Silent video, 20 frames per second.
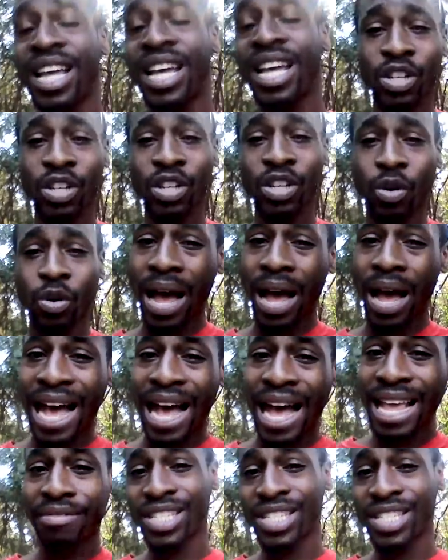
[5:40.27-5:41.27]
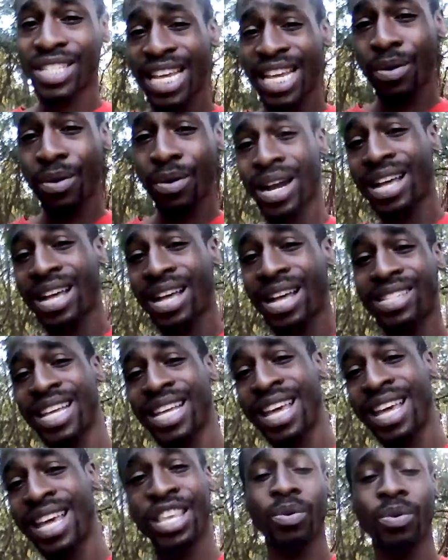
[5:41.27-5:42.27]
to why I even said what I said and
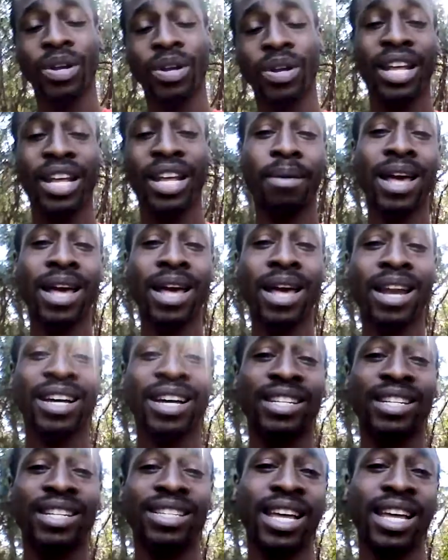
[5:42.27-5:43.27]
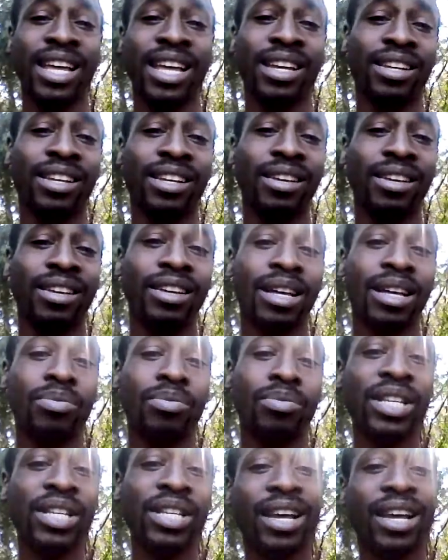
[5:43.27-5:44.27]
you want to get a better understanding. You know what I'm saying?
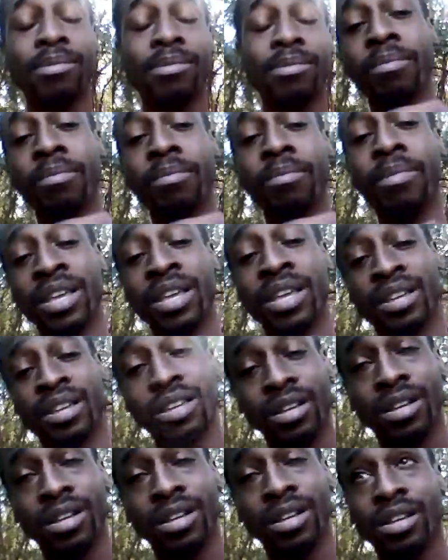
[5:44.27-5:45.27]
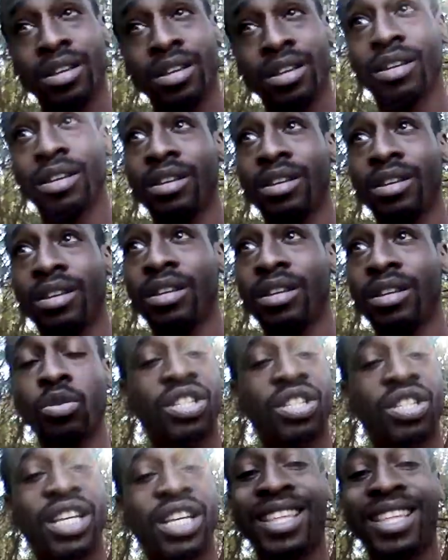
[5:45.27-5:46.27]
Come to me. Don't sit
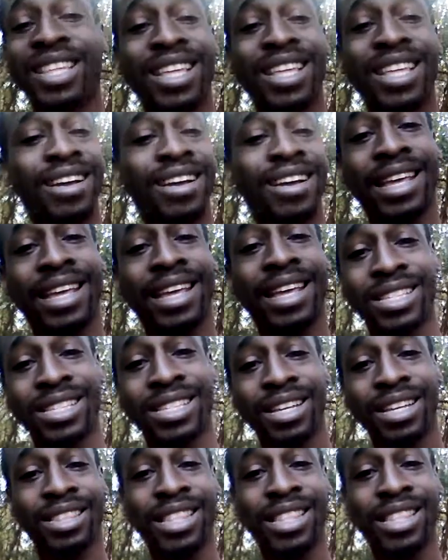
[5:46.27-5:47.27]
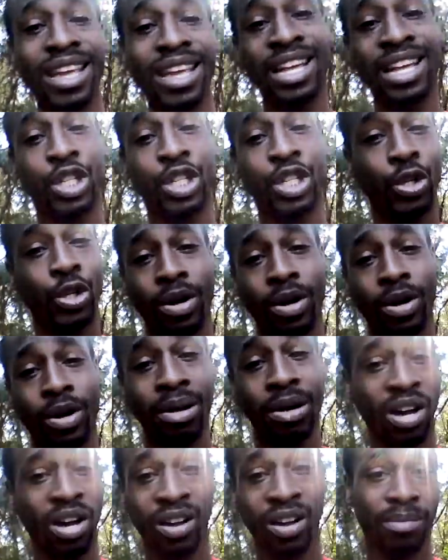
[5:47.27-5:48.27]
there and guess and think that you know what I'm
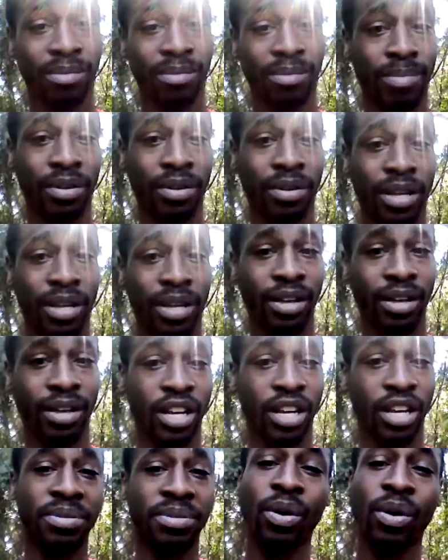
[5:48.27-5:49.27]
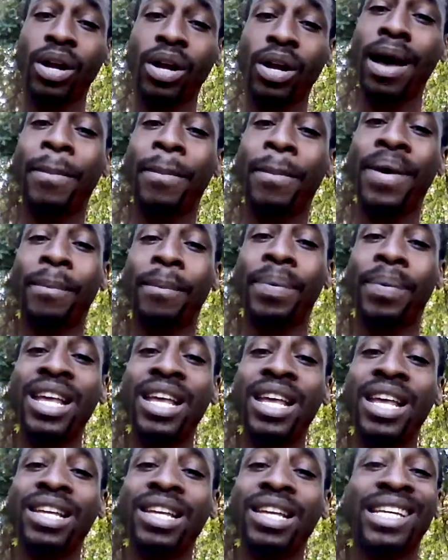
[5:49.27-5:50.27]
talking about. You know what I'm saying? One of my pet
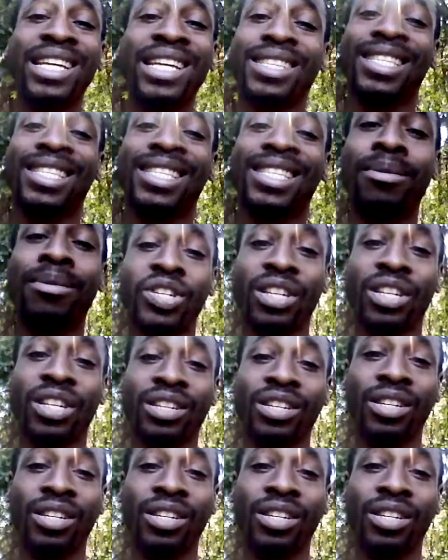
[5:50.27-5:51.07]
peeves is assumption.